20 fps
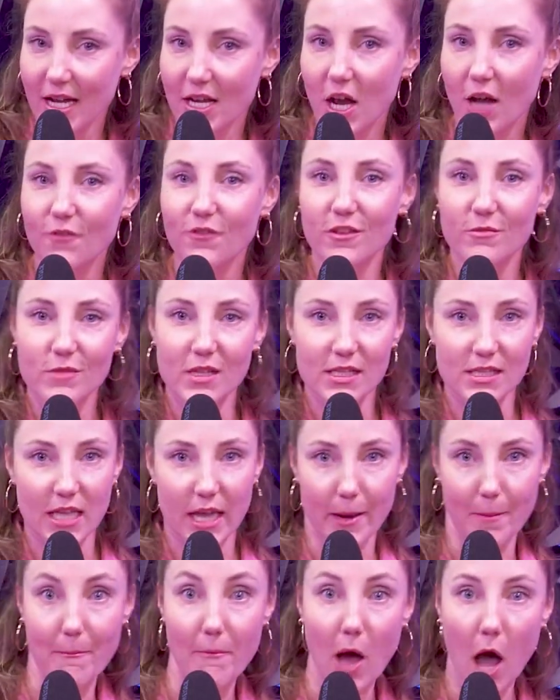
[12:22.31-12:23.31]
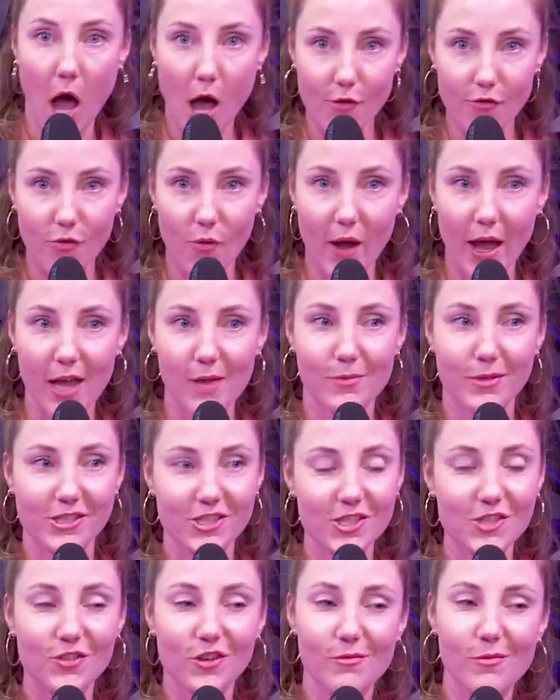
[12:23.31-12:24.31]
Not from this like puff way, but
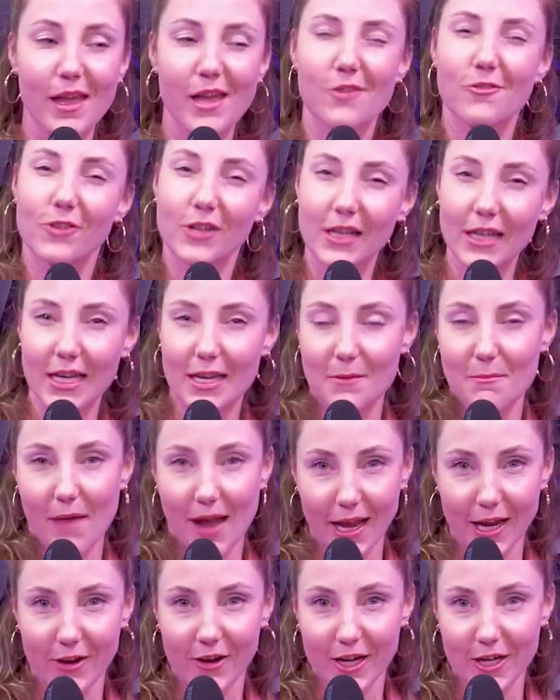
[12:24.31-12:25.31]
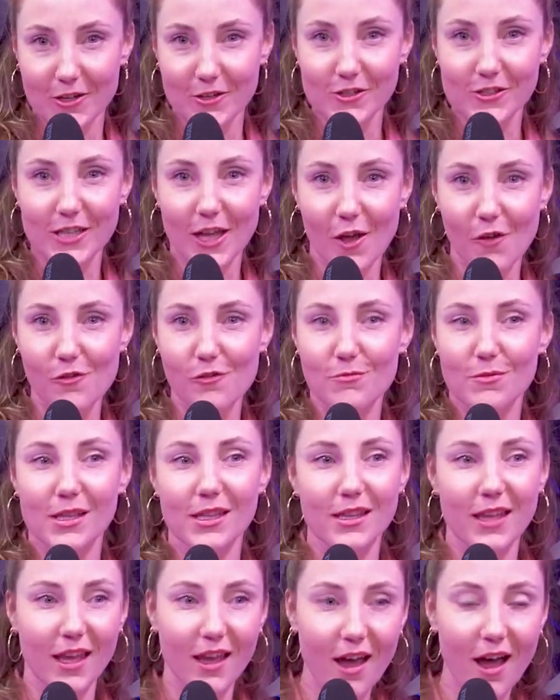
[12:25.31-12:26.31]
just from like really admiring yourself and being
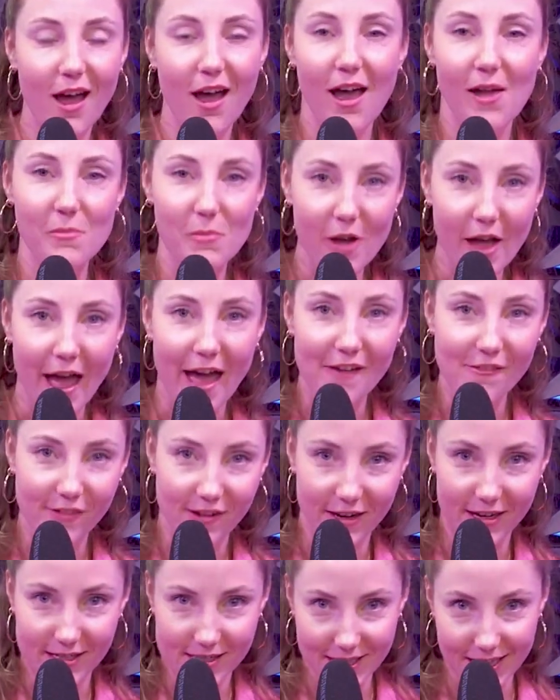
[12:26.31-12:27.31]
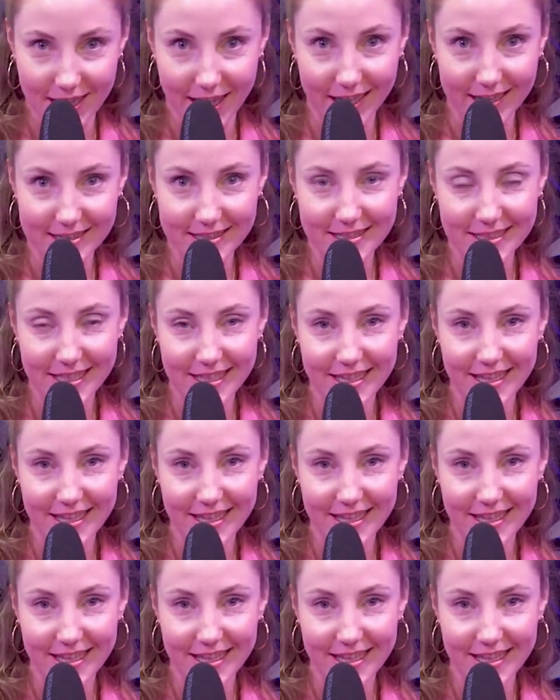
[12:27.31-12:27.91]
like, oh, I put effort into this.